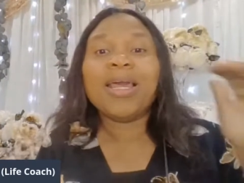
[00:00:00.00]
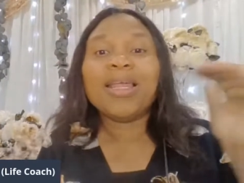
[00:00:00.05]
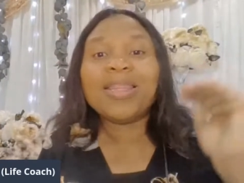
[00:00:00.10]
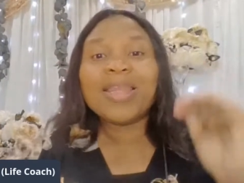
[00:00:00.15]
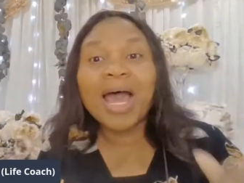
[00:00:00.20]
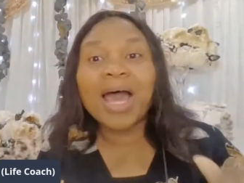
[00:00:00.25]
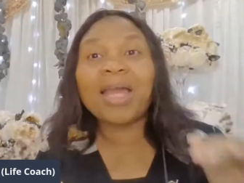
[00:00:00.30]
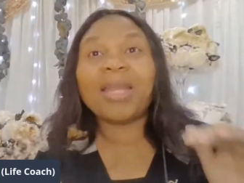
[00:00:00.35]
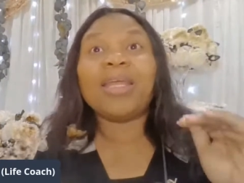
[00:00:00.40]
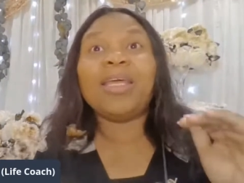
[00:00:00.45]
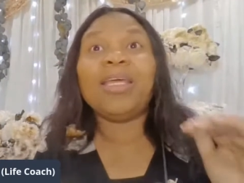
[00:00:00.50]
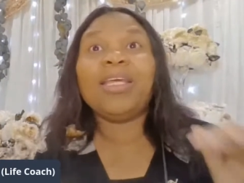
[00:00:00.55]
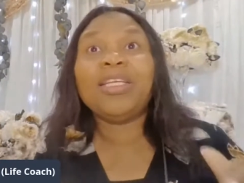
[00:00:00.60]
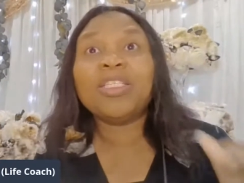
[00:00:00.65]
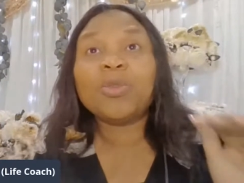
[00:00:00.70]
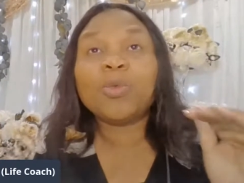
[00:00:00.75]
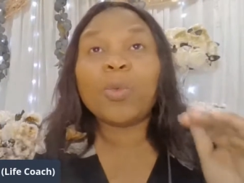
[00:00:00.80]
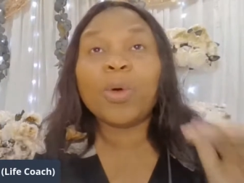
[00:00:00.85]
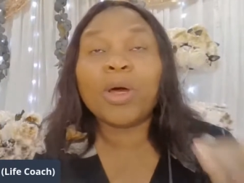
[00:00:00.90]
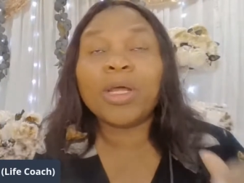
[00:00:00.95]
That
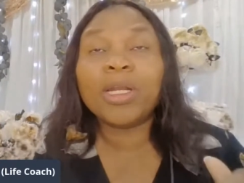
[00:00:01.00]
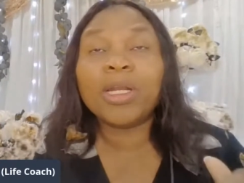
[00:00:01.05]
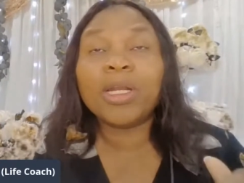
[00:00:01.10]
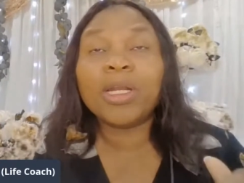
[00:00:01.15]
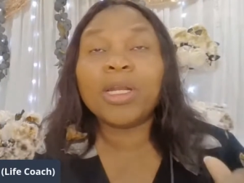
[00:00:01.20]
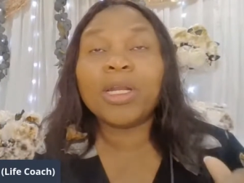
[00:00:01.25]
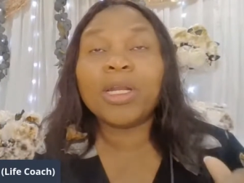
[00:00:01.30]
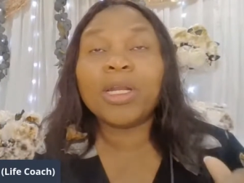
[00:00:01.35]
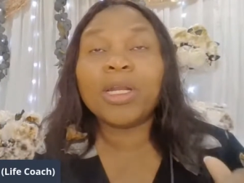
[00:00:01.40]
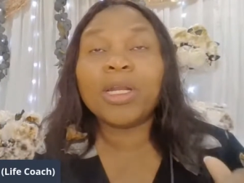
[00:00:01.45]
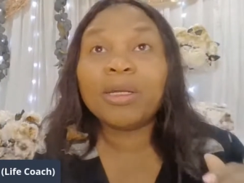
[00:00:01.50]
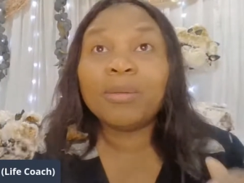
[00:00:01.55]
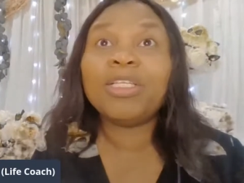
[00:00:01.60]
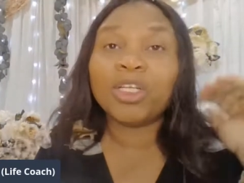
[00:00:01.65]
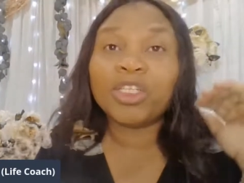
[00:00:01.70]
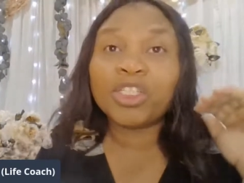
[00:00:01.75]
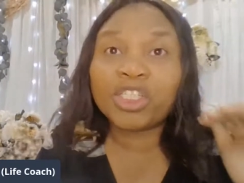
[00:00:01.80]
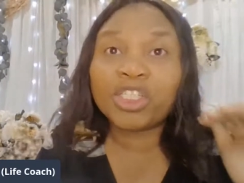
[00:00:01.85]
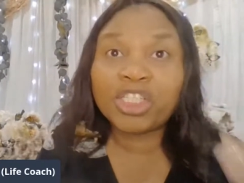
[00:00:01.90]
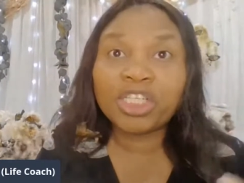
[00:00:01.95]
is what it
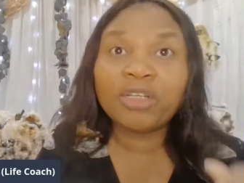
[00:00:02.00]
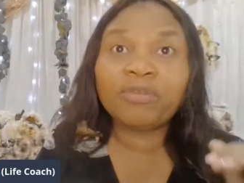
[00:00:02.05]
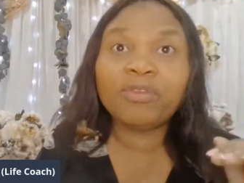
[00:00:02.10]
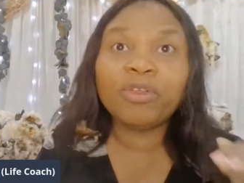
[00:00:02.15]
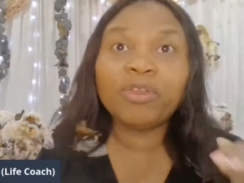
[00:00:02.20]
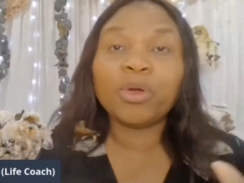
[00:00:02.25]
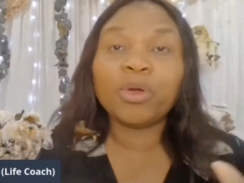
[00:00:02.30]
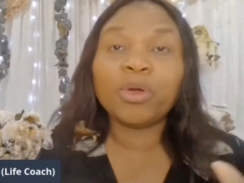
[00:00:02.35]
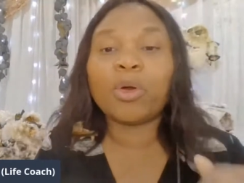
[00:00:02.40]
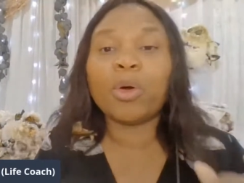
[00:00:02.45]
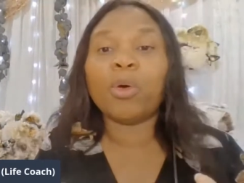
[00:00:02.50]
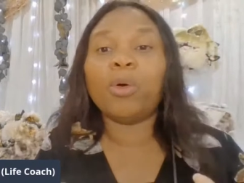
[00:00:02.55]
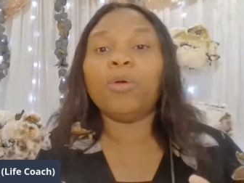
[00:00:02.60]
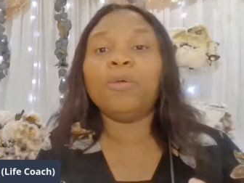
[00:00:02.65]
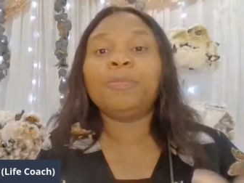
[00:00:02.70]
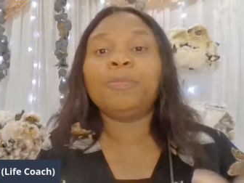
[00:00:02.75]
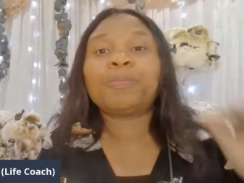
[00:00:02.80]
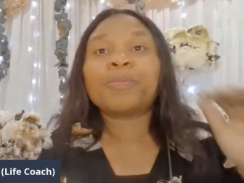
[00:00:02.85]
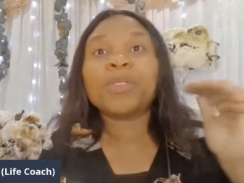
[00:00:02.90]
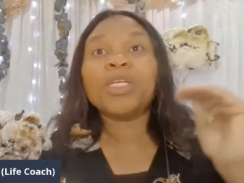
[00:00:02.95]
means to achieve your
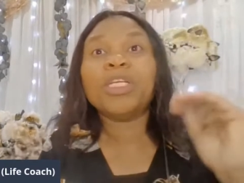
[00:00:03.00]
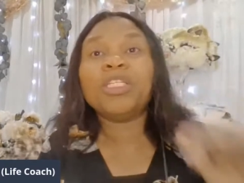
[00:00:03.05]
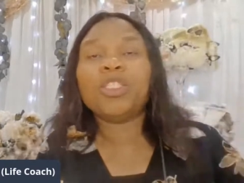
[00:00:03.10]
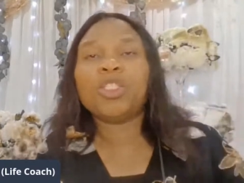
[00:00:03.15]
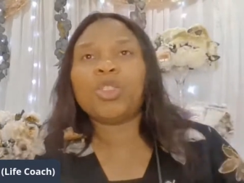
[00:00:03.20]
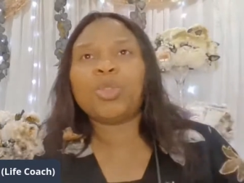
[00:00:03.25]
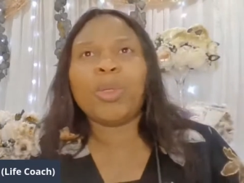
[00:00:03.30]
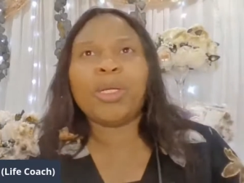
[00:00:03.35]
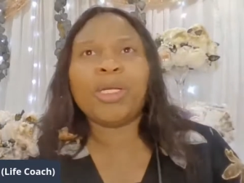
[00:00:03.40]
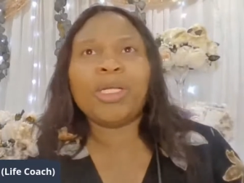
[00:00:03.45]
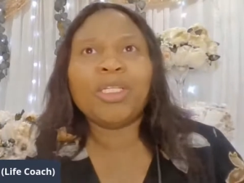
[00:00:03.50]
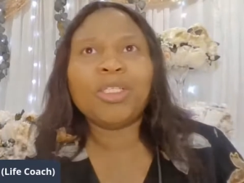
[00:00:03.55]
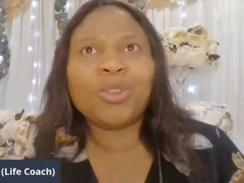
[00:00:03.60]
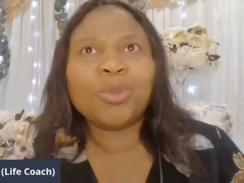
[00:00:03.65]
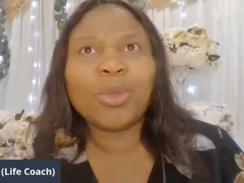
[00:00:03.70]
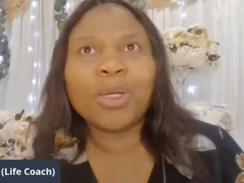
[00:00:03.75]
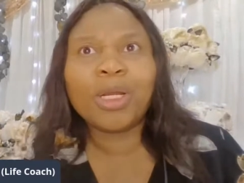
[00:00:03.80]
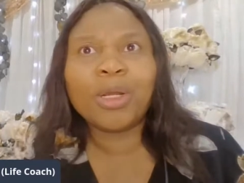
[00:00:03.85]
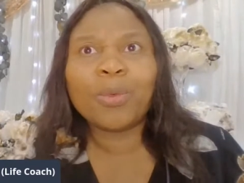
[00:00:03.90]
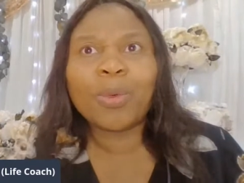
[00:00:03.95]
goal in
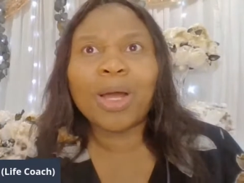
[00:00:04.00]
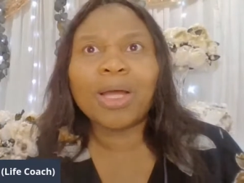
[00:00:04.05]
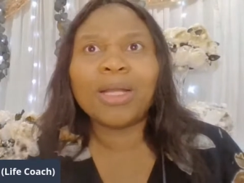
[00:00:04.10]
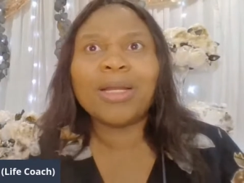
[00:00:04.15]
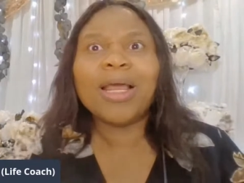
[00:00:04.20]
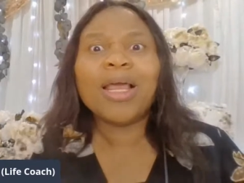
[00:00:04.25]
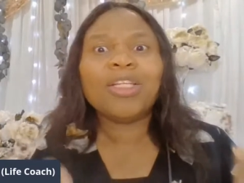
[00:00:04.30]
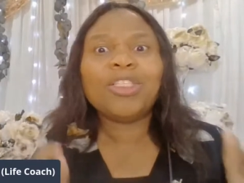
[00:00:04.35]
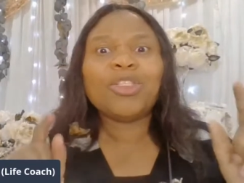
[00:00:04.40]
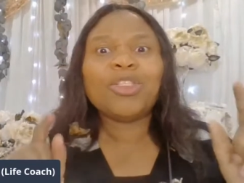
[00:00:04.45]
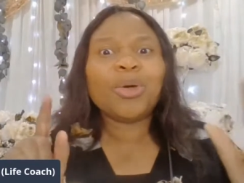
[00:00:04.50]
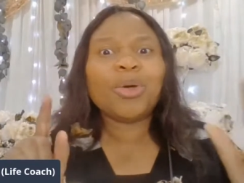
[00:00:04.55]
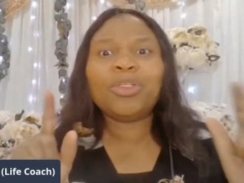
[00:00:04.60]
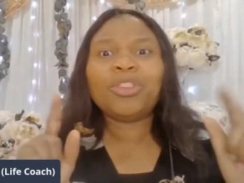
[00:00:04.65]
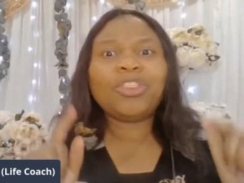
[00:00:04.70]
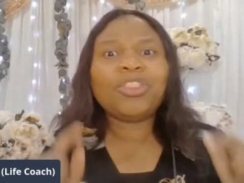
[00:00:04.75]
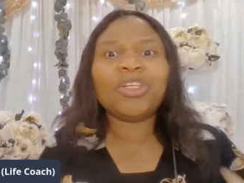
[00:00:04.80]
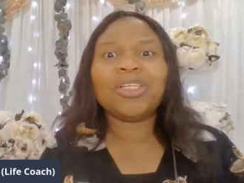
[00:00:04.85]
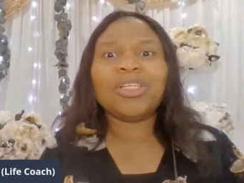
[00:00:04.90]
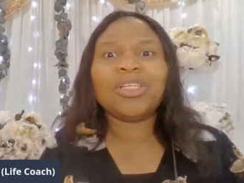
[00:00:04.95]
2021.
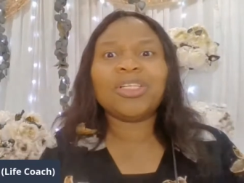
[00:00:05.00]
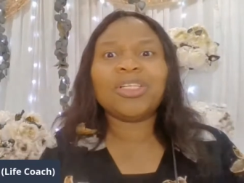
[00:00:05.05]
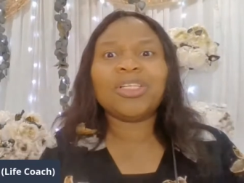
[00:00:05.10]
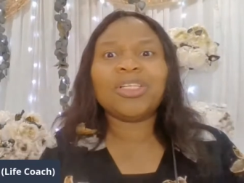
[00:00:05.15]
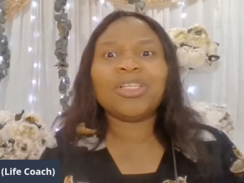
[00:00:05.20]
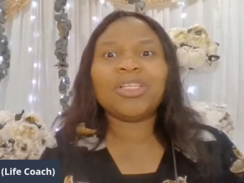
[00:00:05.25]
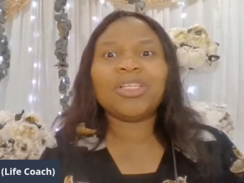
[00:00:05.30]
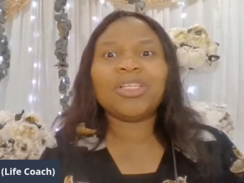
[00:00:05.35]
Don't just